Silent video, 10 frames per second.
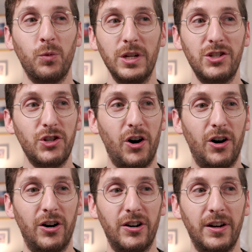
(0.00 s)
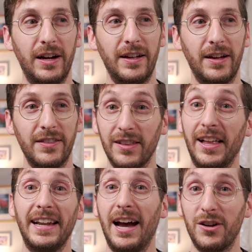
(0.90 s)
we saw the
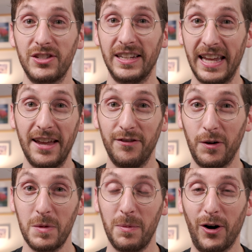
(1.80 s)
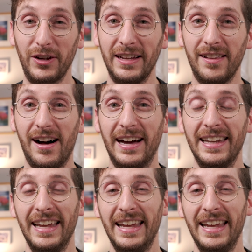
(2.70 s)
lighthouse again from the parking lot.